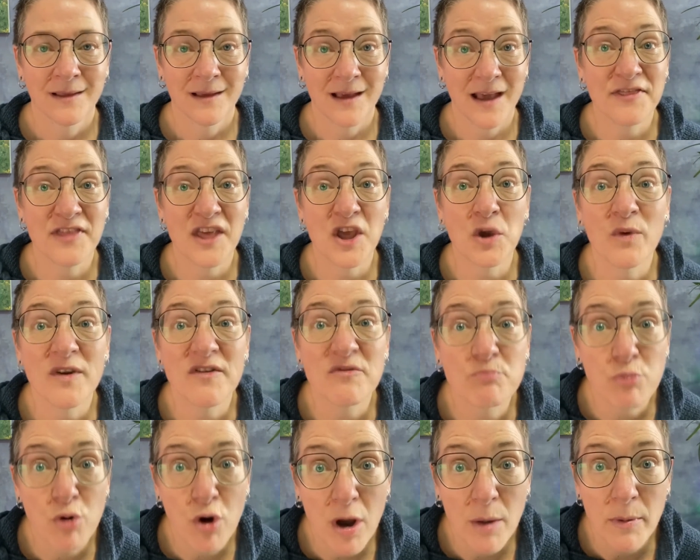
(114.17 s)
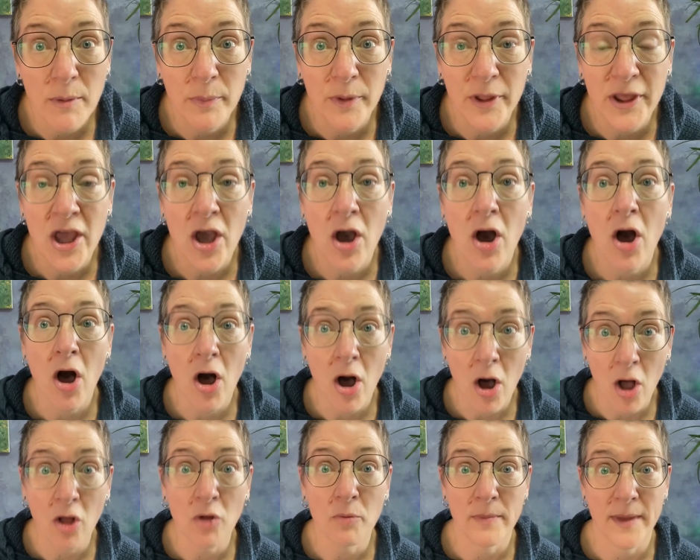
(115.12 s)
I think we've probably
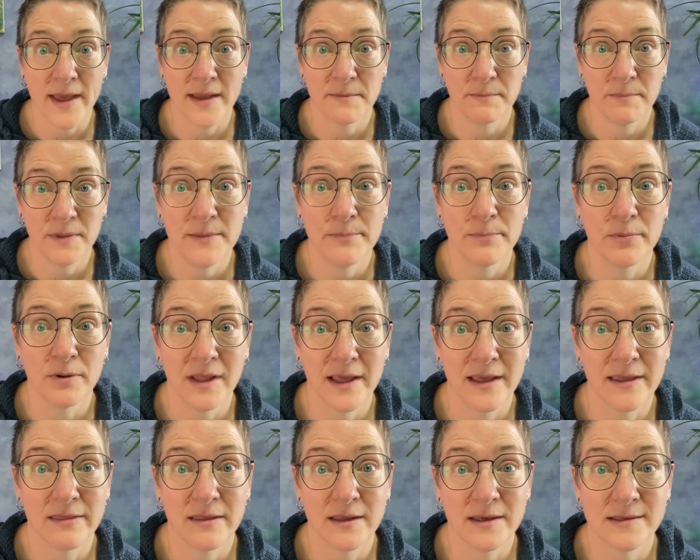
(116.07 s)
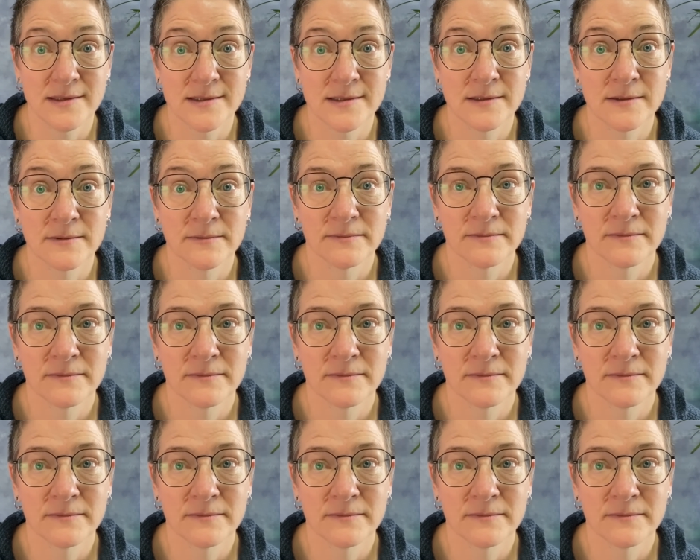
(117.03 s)
all met people like this.